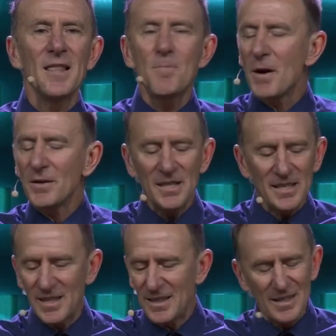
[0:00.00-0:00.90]
And the
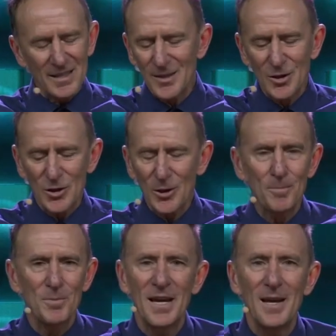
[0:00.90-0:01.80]
process that doesn't
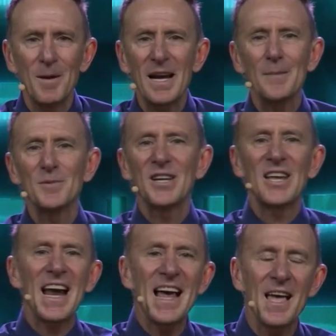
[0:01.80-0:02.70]
stop there. He becomes a
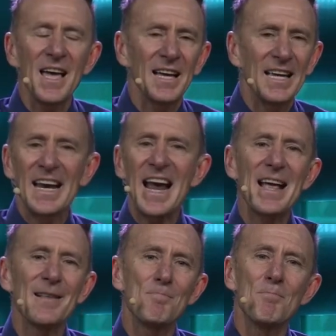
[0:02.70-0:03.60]
gra-
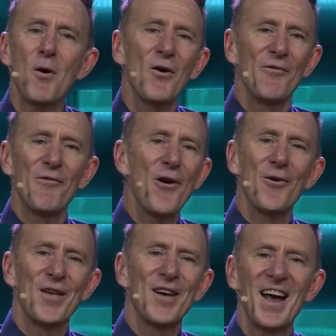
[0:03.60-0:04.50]

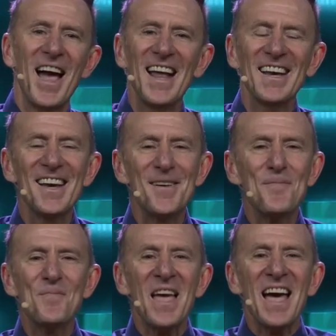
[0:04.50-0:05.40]
grandfather and
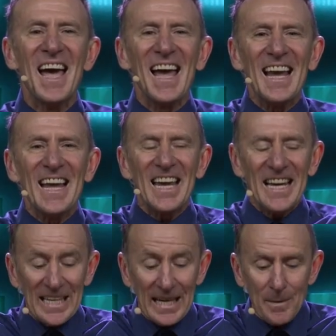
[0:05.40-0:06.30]
um,
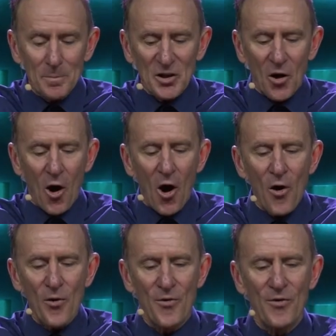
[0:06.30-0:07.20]
it keeps
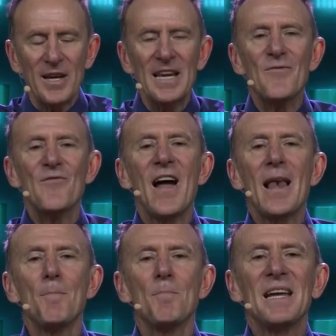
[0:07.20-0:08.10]
on
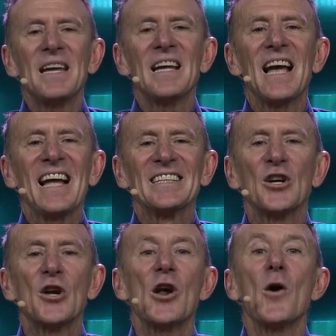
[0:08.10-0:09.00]
developing
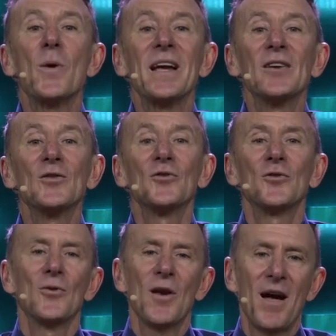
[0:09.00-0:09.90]
and growing
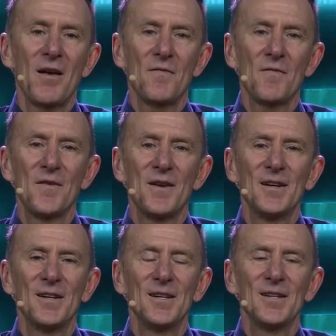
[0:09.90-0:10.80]
through life.
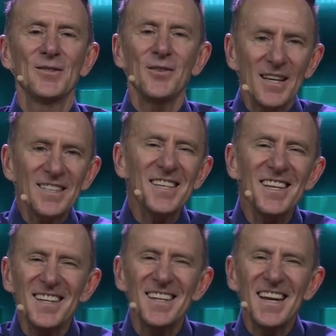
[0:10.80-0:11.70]
So that's
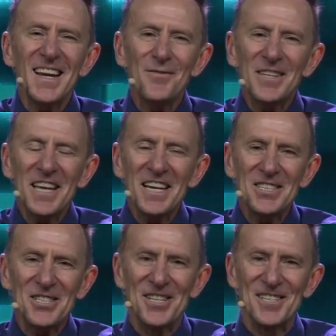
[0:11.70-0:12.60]
an
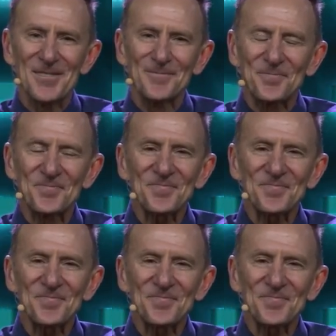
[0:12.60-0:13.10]
invitation